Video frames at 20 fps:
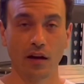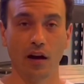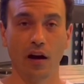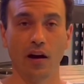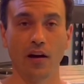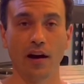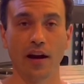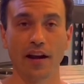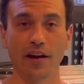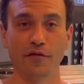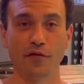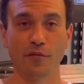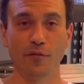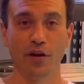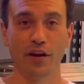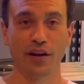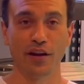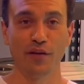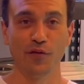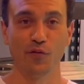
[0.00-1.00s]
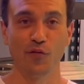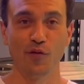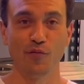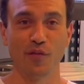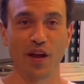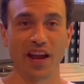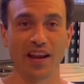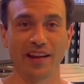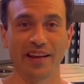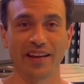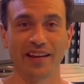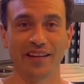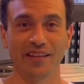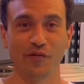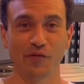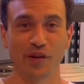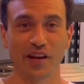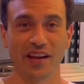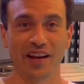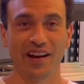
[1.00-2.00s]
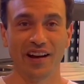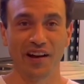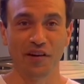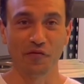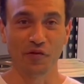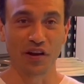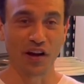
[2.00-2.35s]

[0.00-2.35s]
All right, everybody, we made it. We got